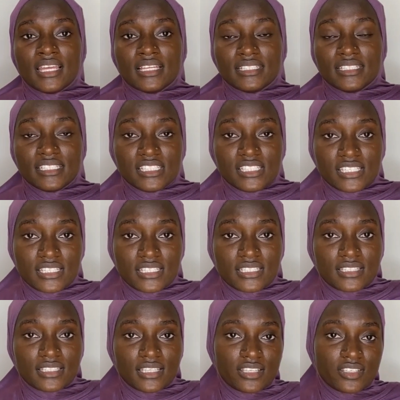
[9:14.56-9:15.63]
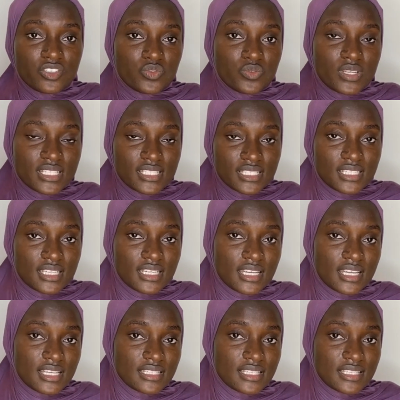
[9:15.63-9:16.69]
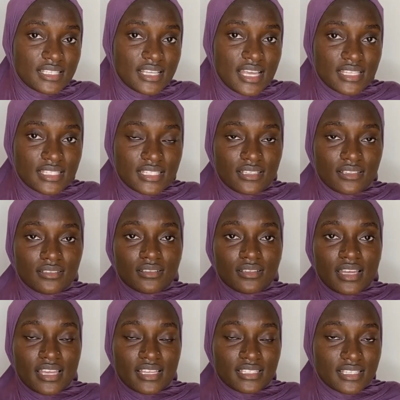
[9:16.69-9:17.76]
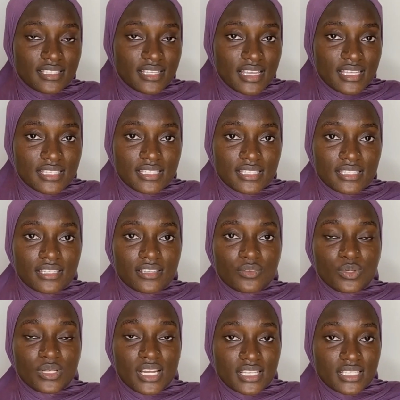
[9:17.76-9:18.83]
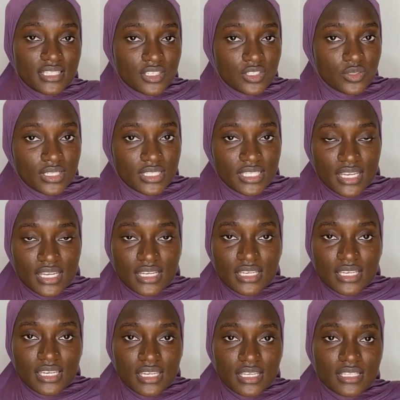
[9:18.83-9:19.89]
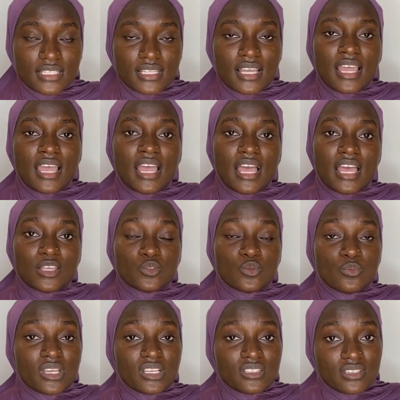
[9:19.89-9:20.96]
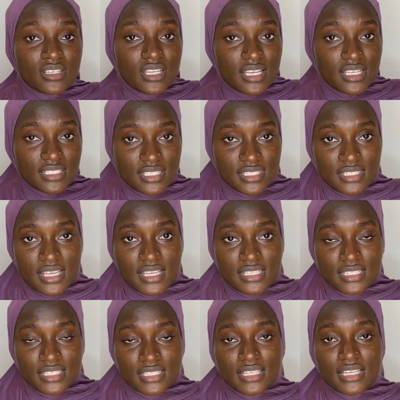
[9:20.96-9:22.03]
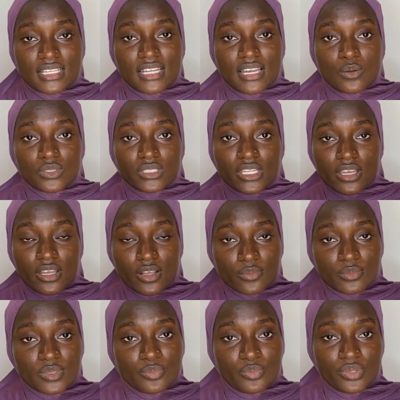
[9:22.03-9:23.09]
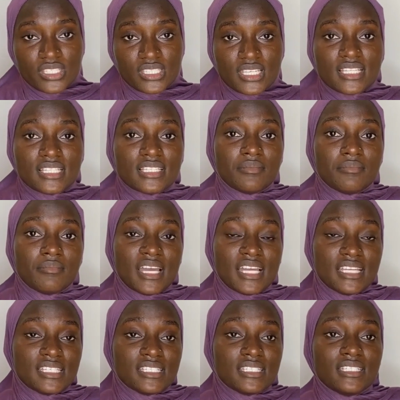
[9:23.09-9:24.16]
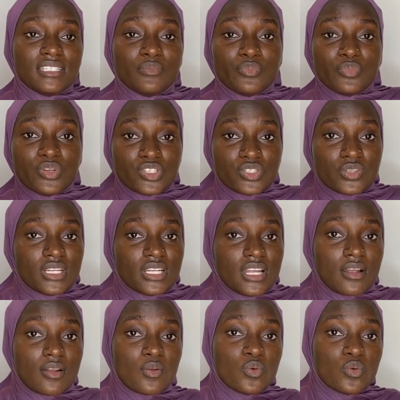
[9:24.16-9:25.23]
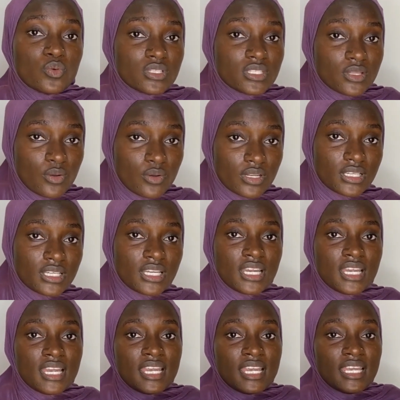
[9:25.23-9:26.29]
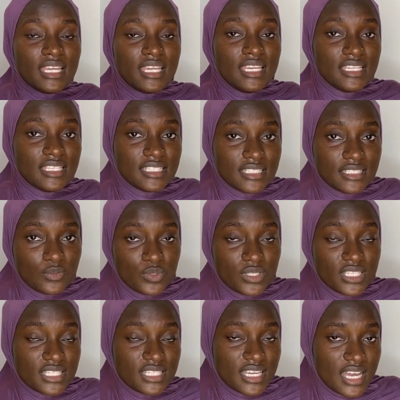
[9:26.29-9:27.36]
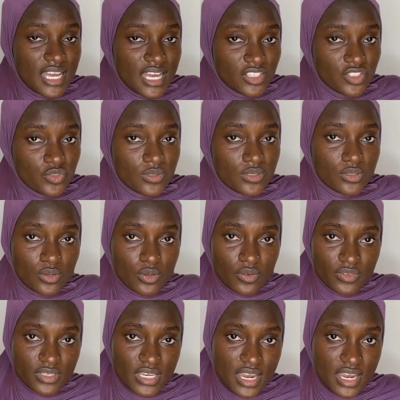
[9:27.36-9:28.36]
teaches strengthening exercises, relaxation techniques, isometric exercises that will help the patient in managing the pressure that goes on within the arteries of their